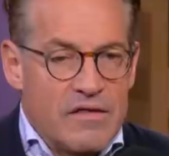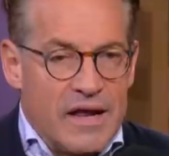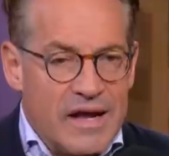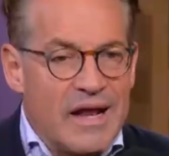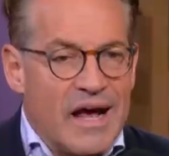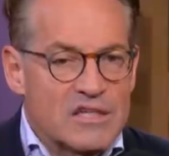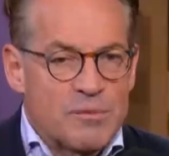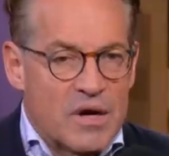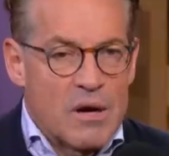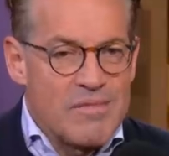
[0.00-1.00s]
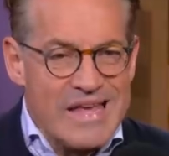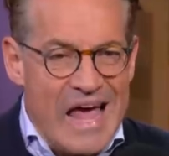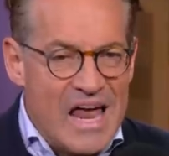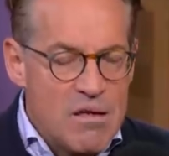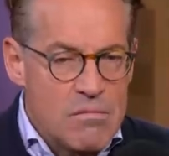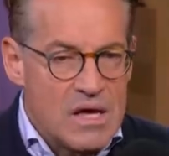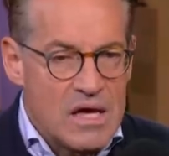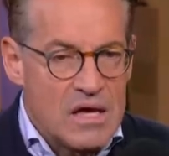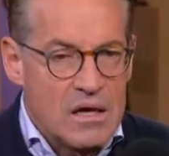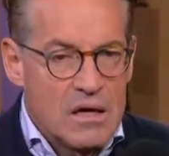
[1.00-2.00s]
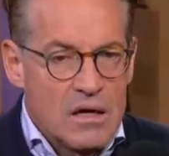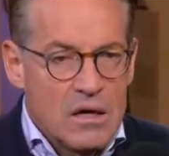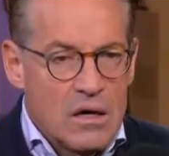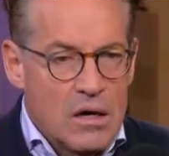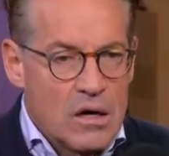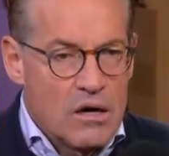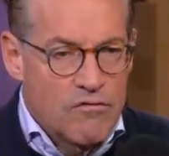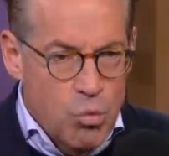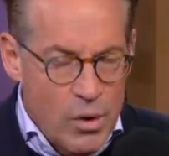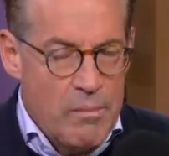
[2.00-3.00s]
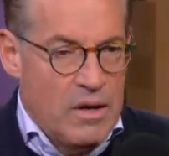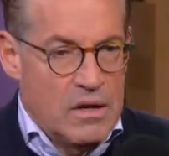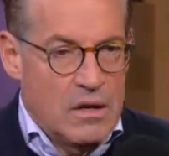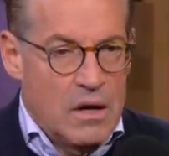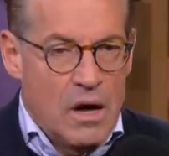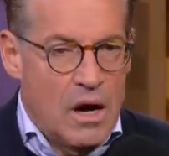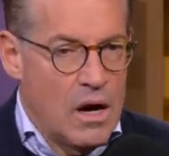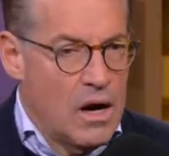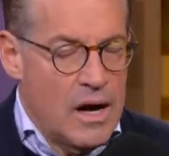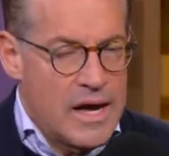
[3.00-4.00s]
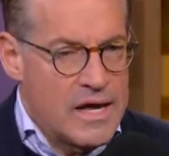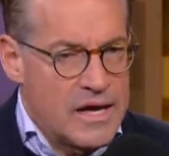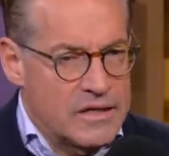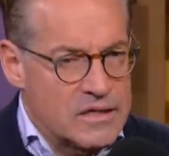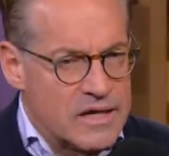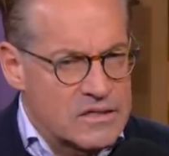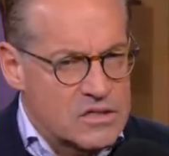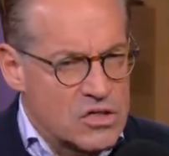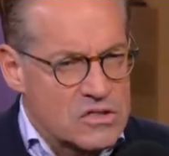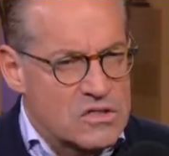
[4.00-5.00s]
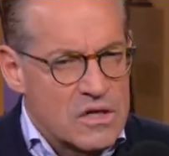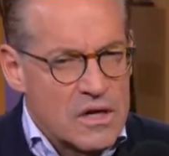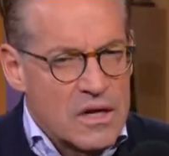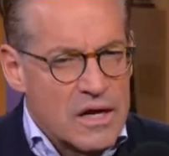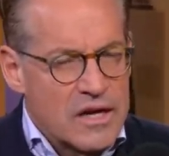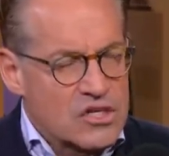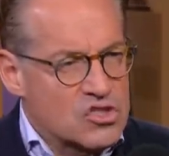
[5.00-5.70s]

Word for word: that it has become the enemy of women. It's just an